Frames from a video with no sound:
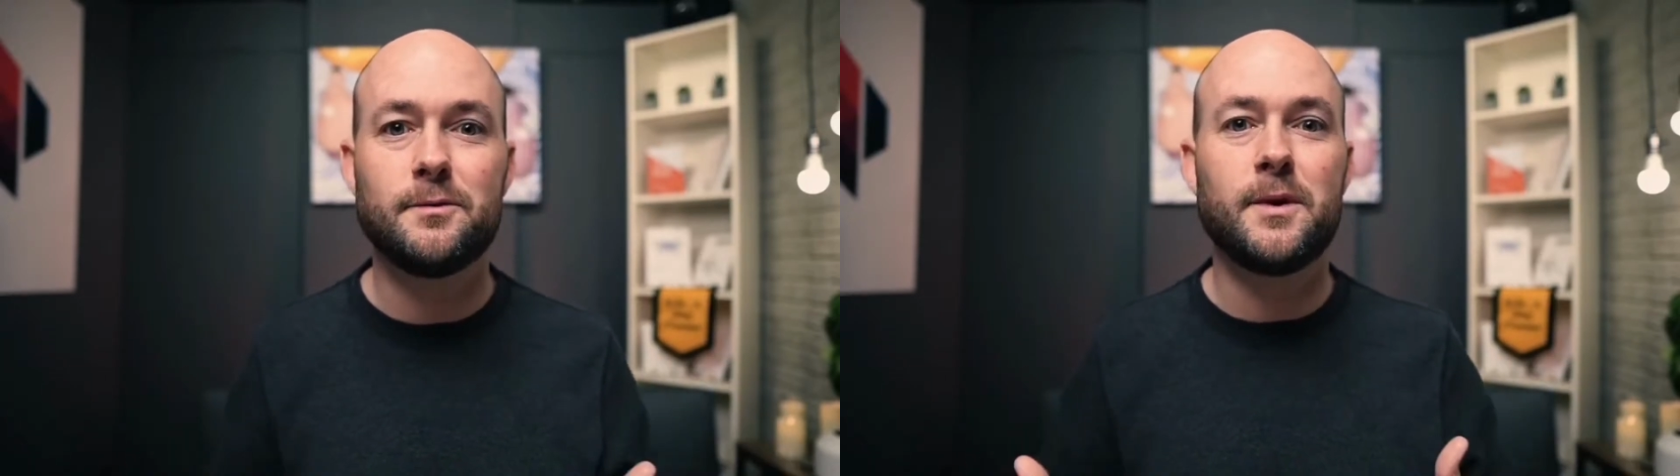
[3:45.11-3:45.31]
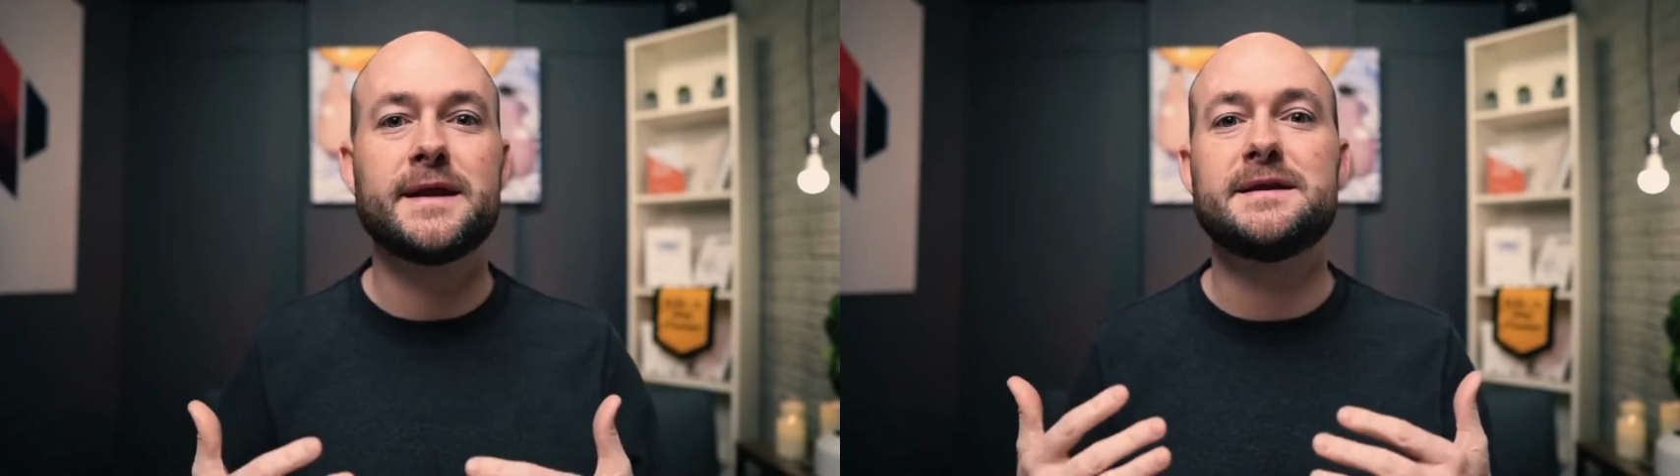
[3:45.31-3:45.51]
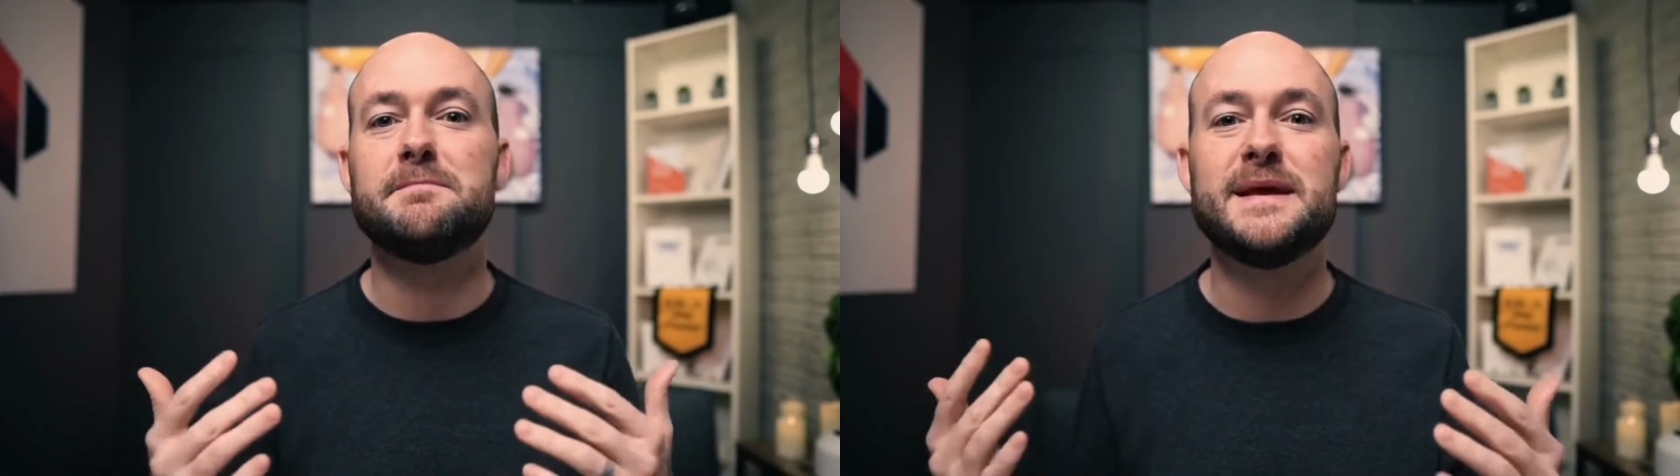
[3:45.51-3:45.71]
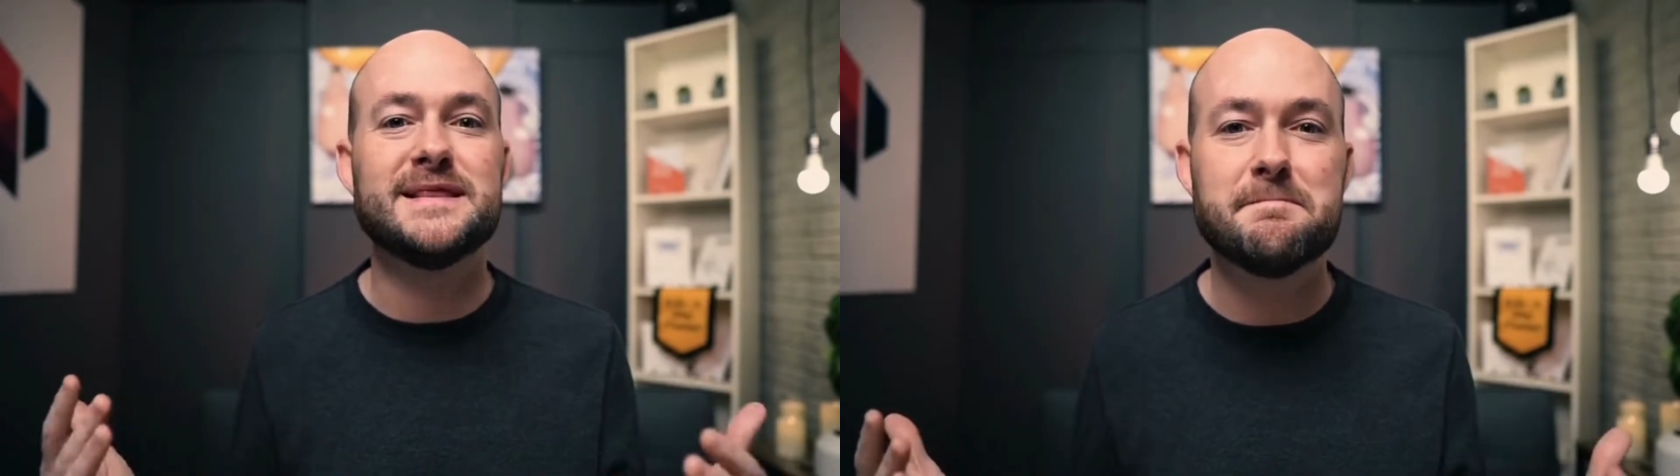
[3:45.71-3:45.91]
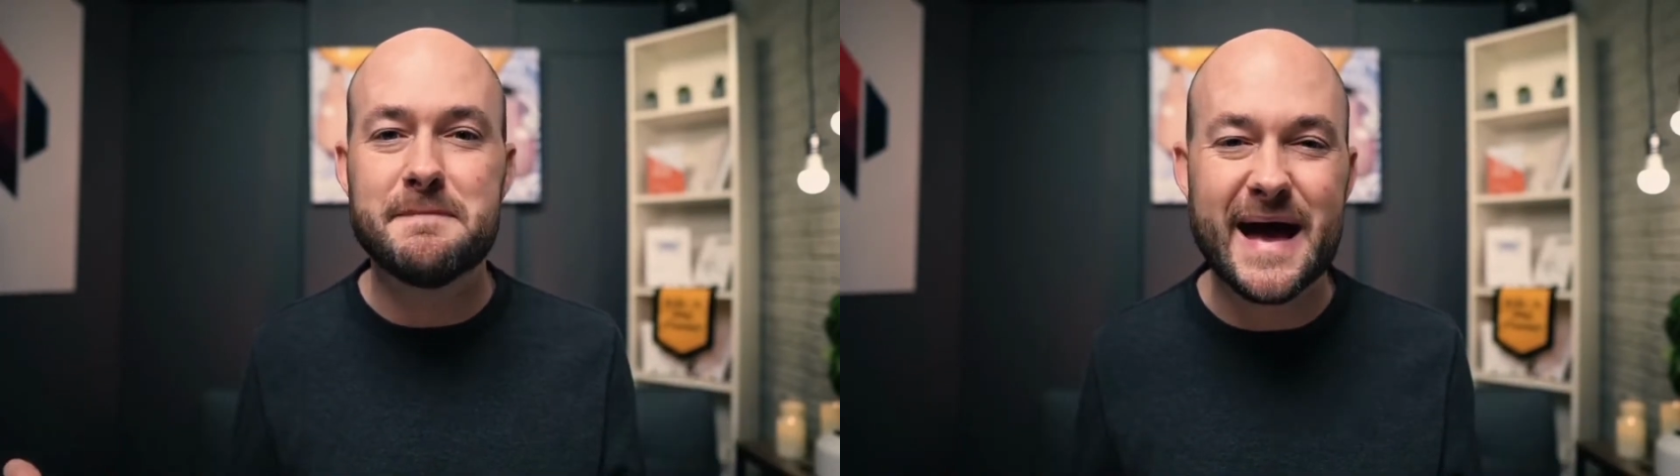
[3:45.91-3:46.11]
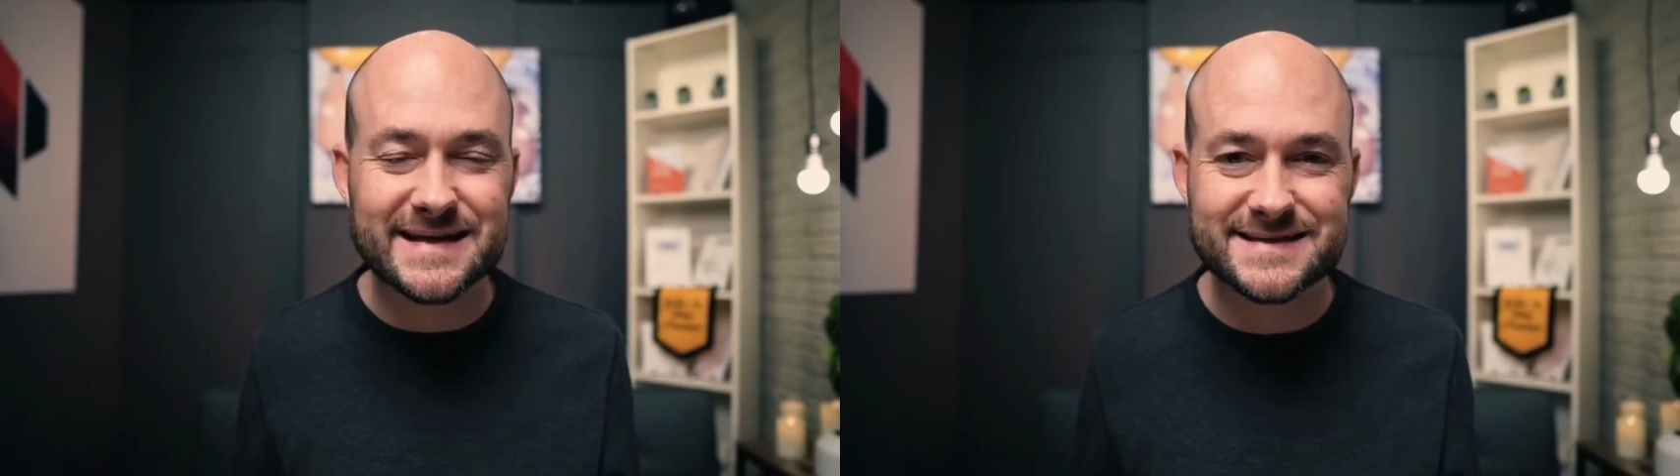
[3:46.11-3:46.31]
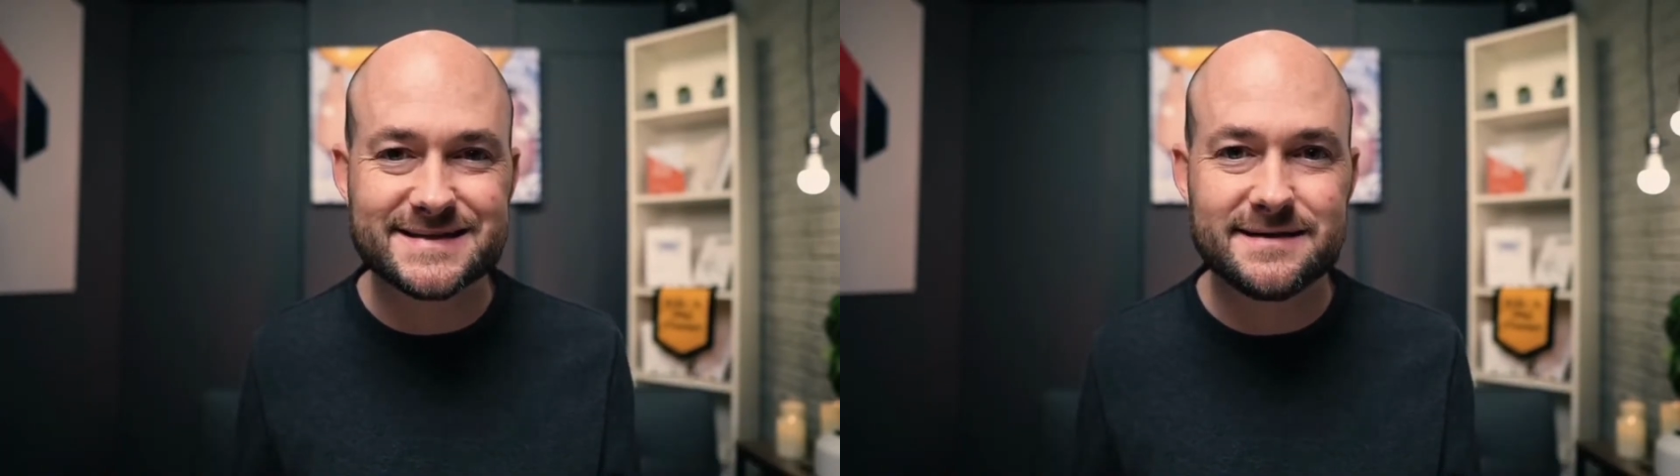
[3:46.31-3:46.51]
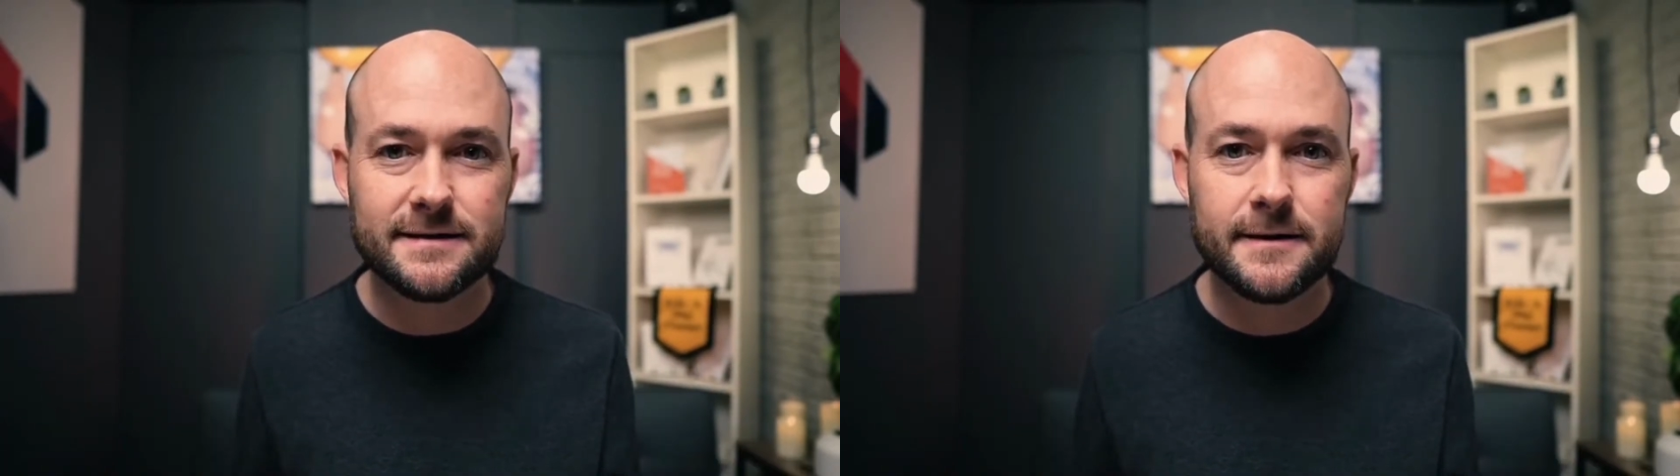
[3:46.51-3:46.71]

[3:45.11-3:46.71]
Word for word: wanting to be the best.